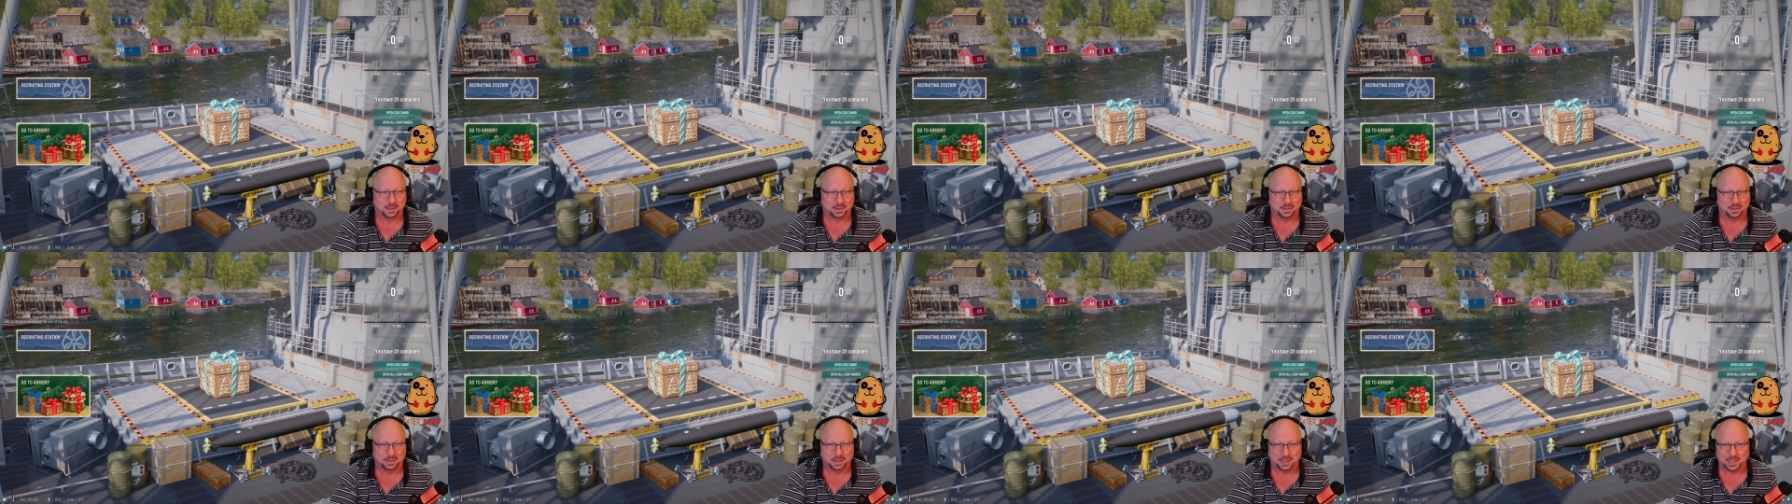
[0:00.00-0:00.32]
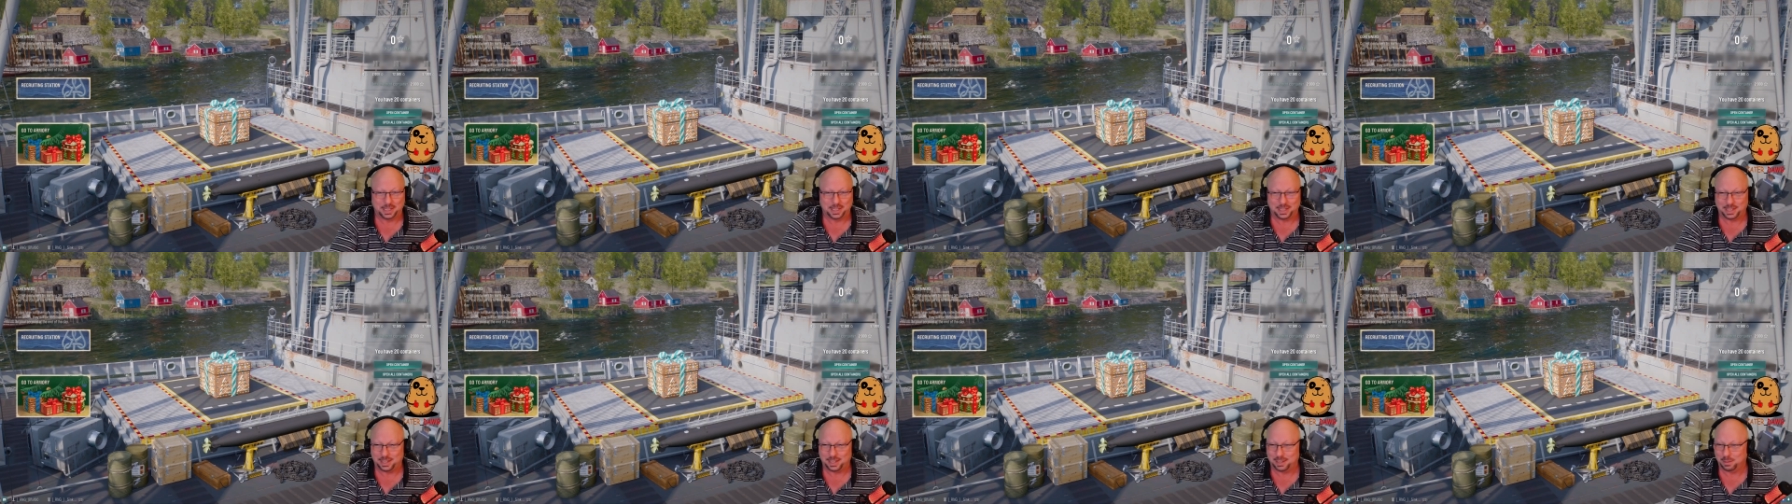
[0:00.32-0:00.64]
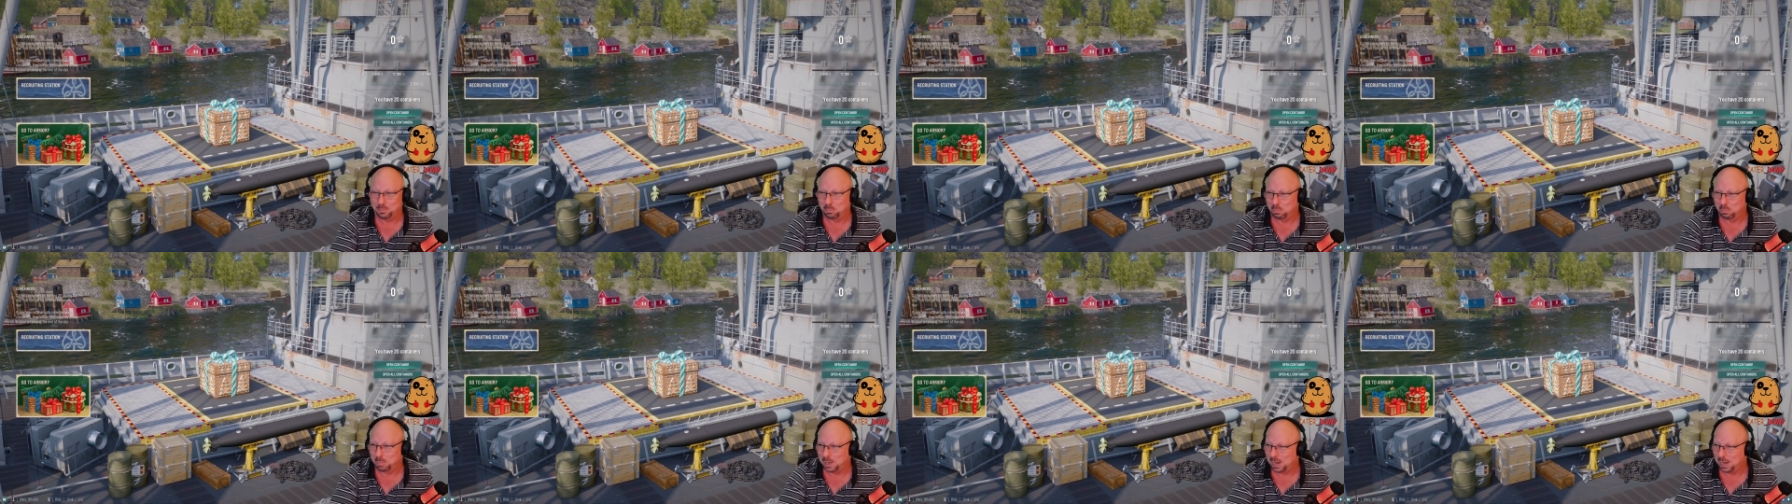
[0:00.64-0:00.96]
the
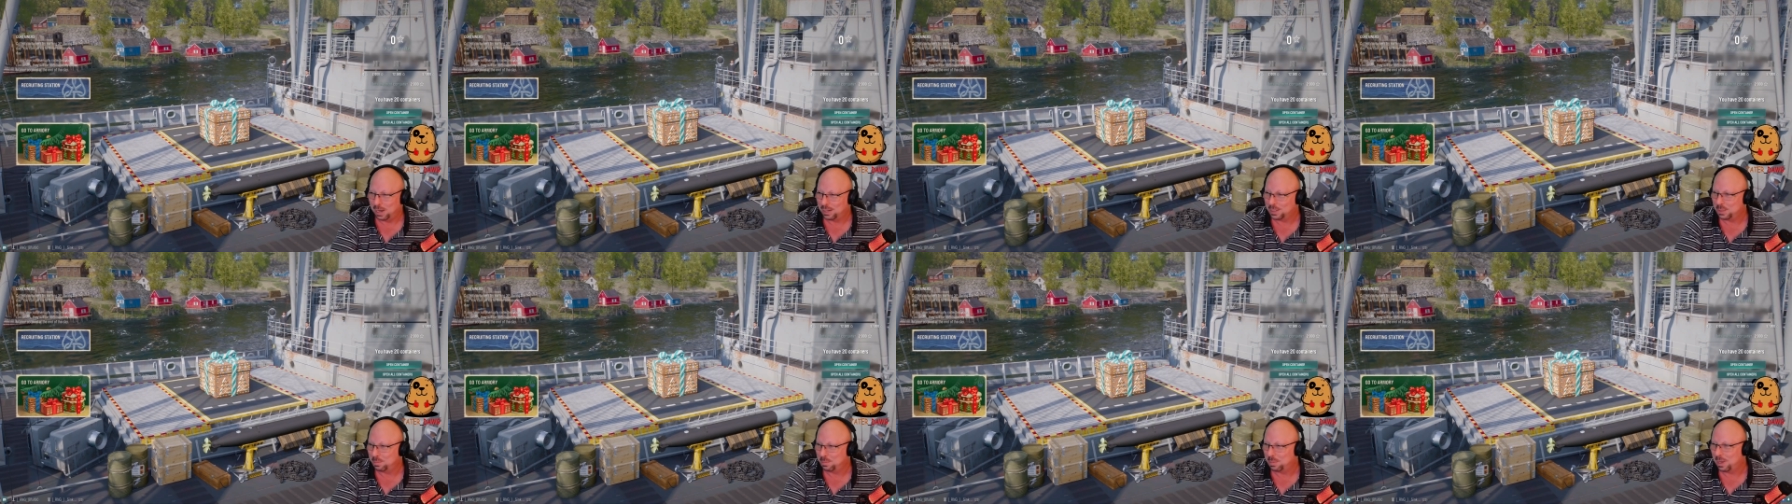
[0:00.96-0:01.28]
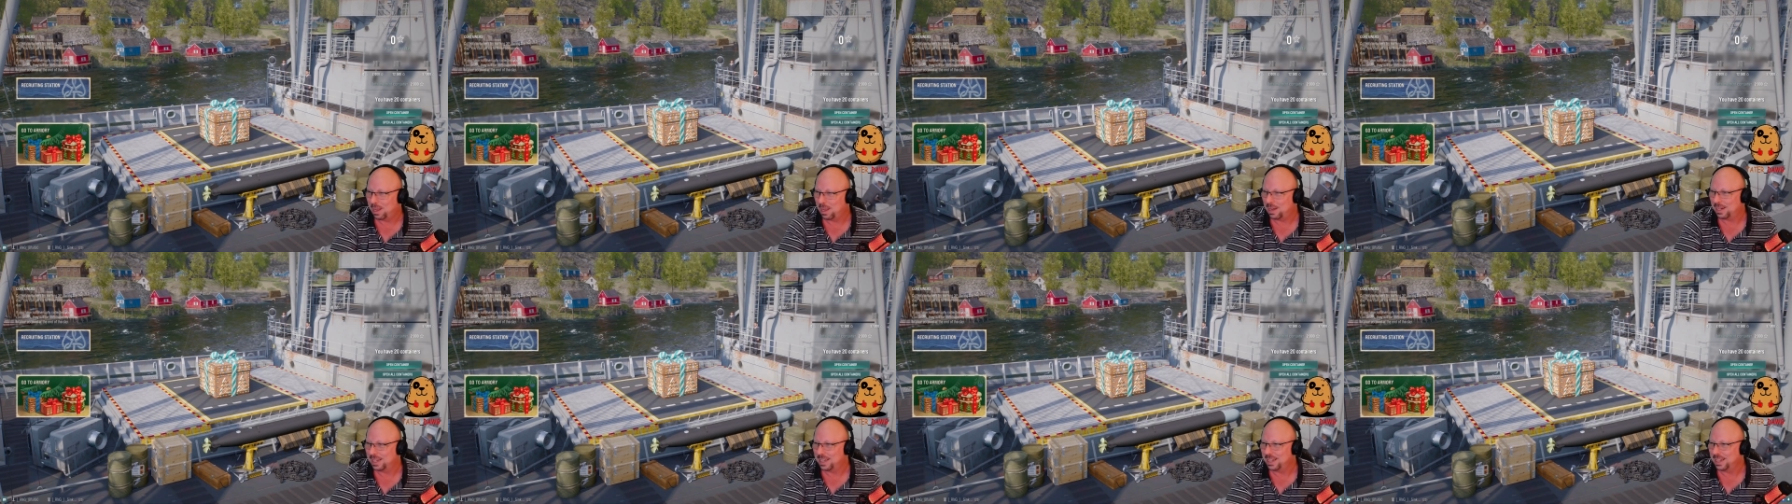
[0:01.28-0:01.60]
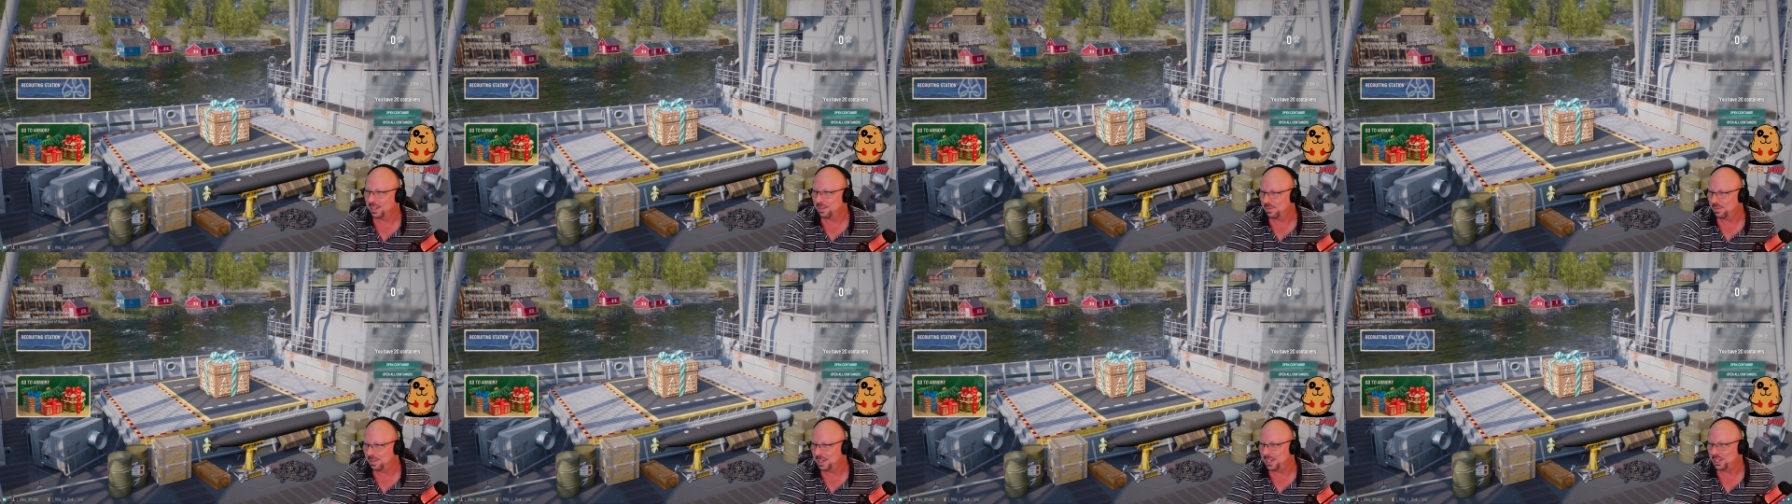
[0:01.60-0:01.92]
box blocking
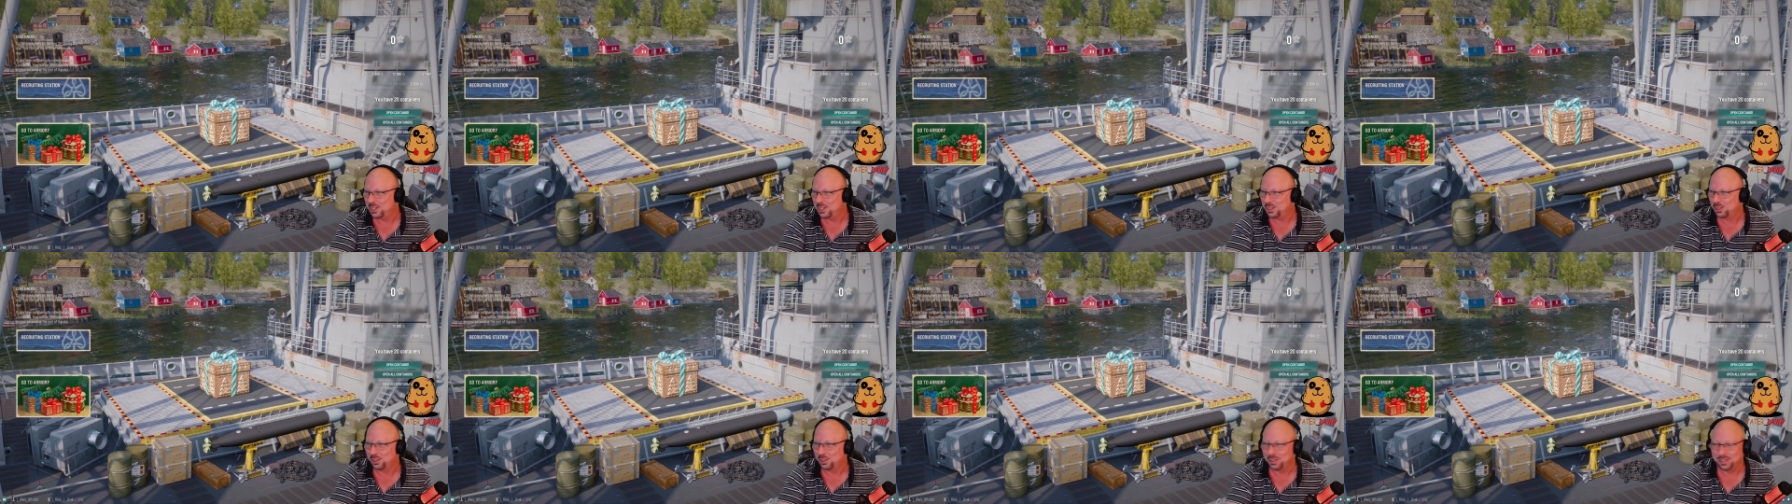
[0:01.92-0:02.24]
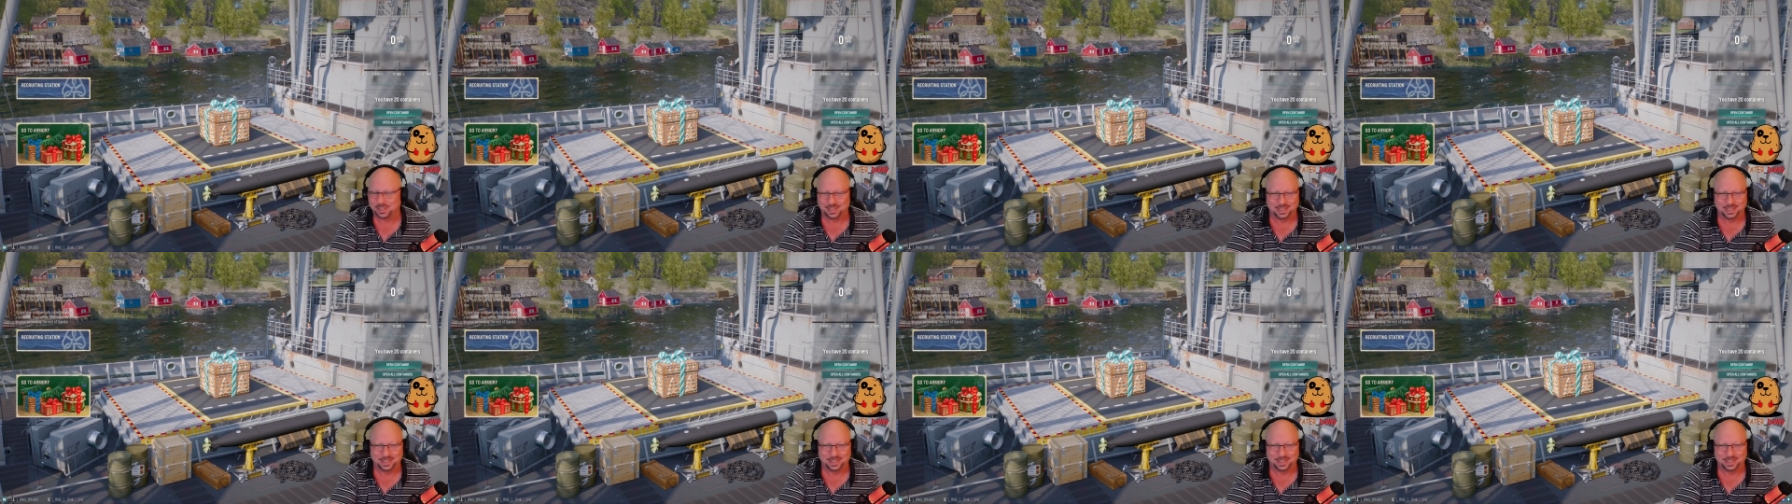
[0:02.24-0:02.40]
feature